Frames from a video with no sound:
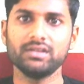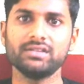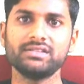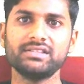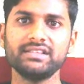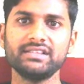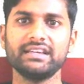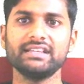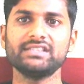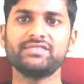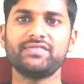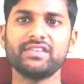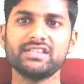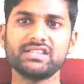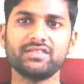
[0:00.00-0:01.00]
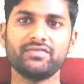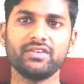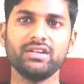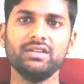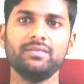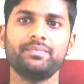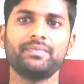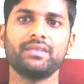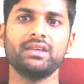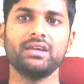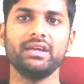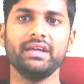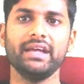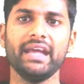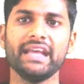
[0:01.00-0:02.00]
See guys, first of all,
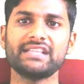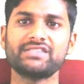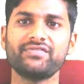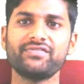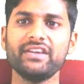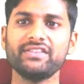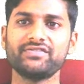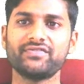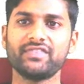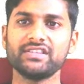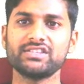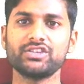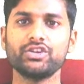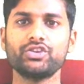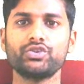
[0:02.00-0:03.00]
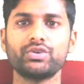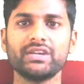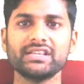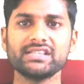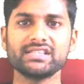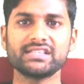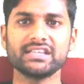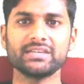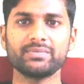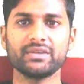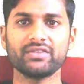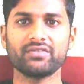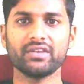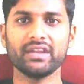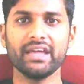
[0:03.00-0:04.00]
xy is first, you took it as a
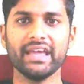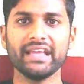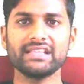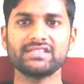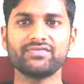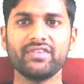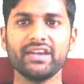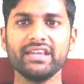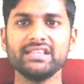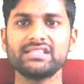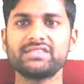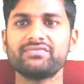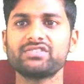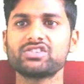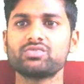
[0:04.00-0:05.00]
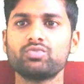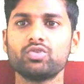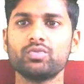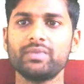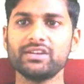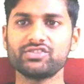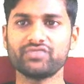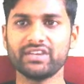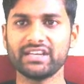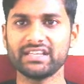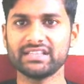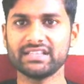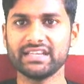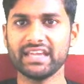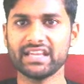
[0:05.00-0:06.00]
statement one. Xy is divisible by
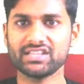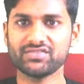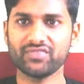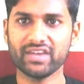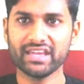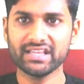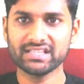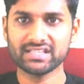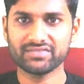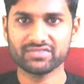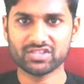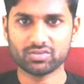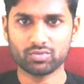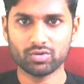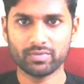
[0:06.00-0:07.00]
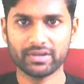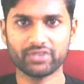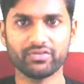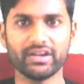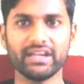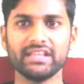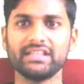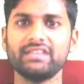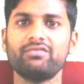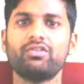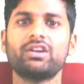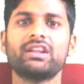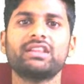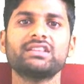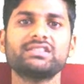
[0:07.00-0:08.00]
23. Xy is divisible by 23.
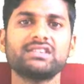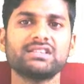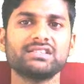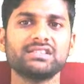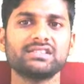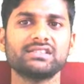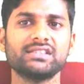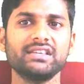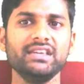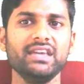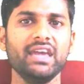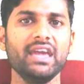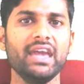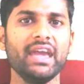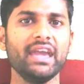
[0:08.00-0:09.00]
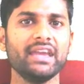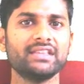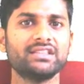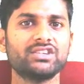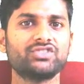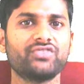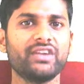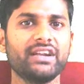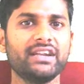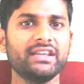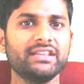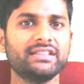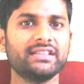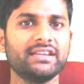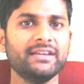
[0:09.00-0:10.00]
What are the chances? See, either
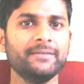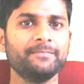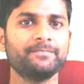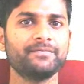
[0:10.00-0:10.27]
23,